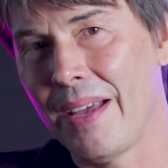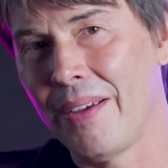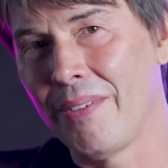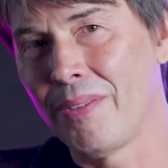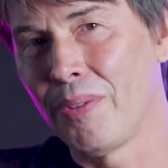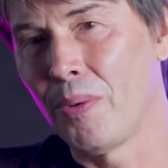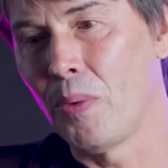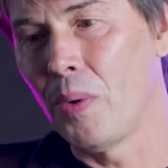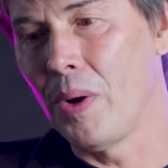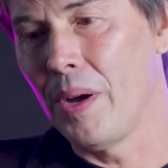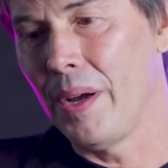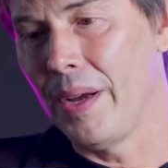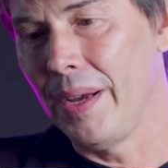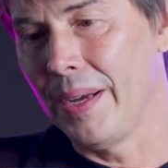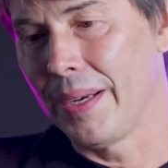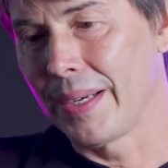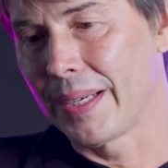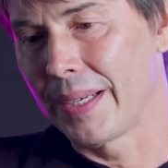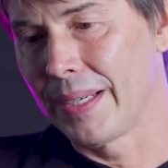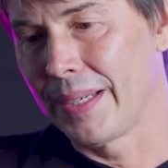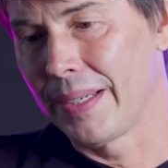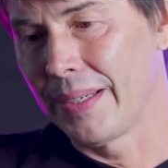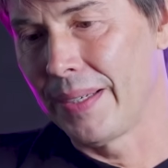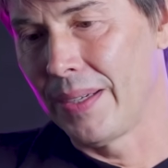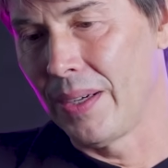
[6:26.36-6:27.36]
of
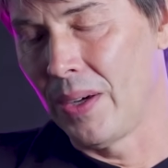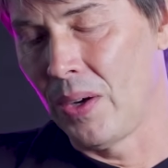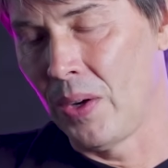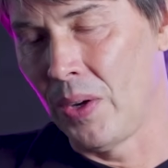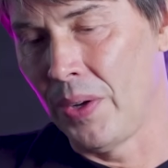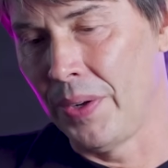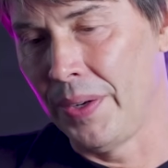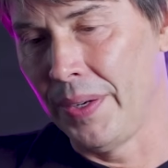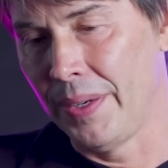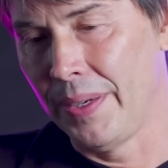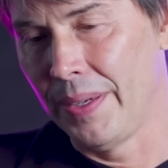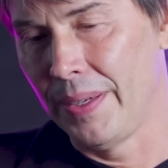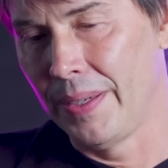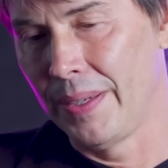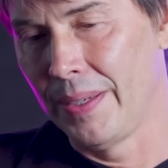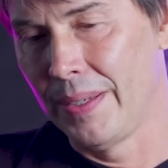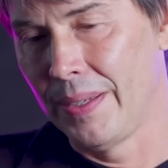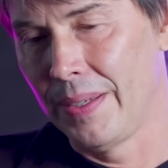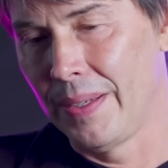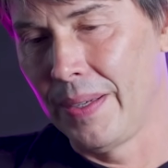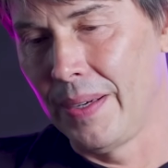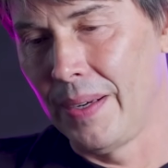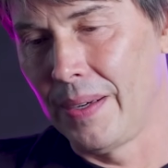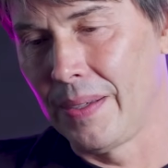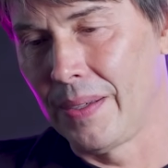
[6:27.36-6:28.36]
work on
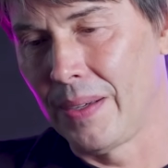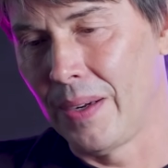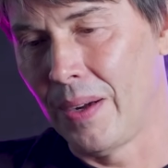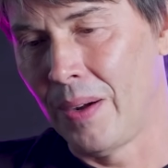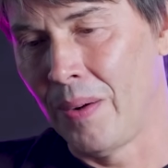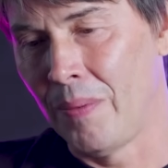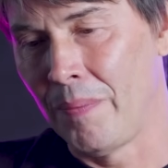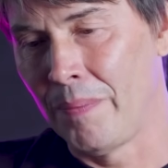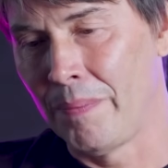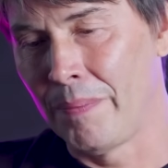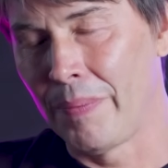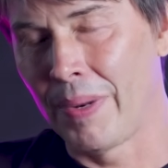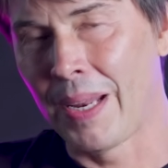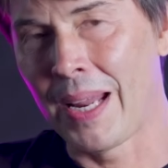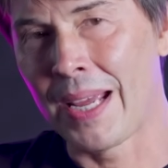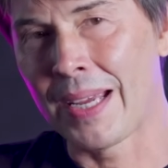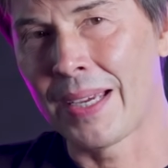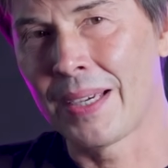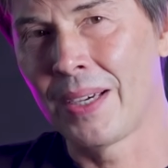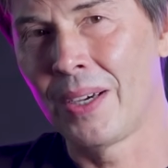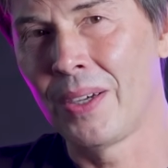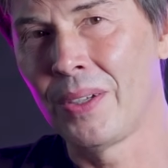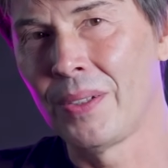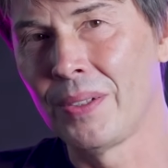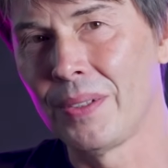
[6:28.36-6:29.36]
on black
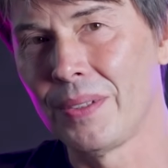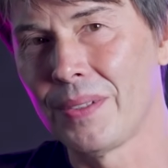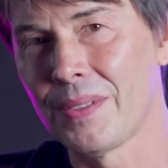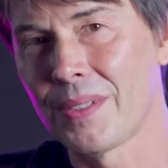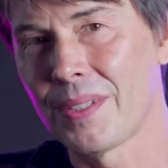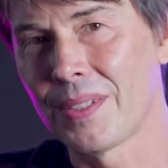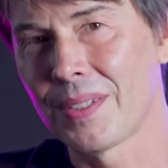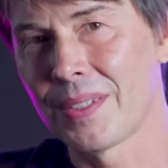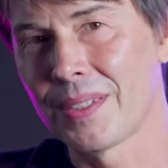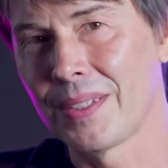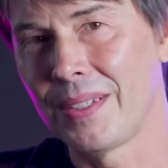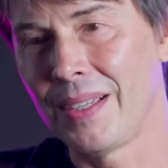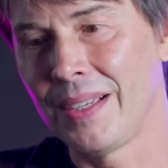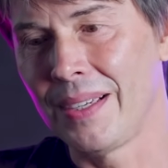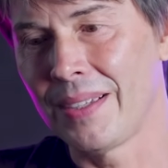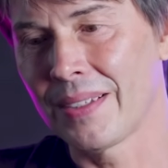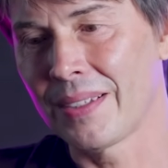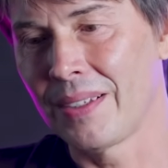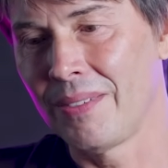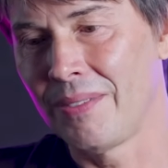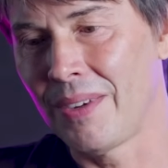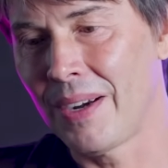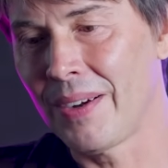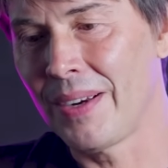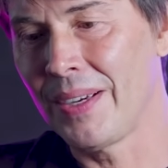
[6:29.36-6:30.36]
holes, and I
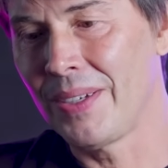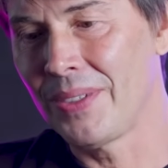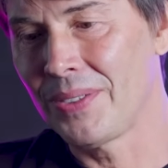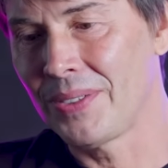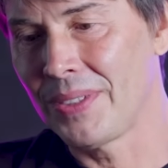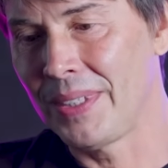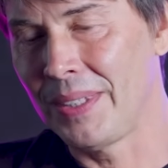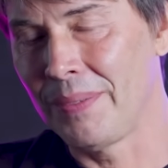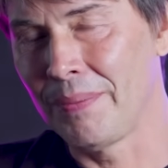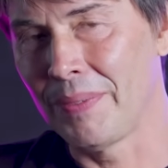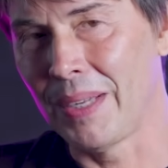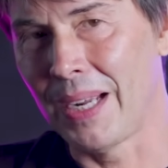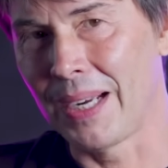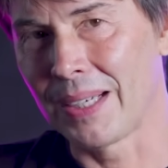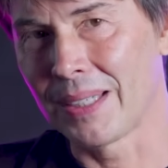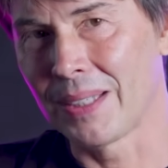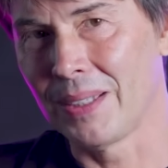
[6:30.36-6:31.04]
got very interested in black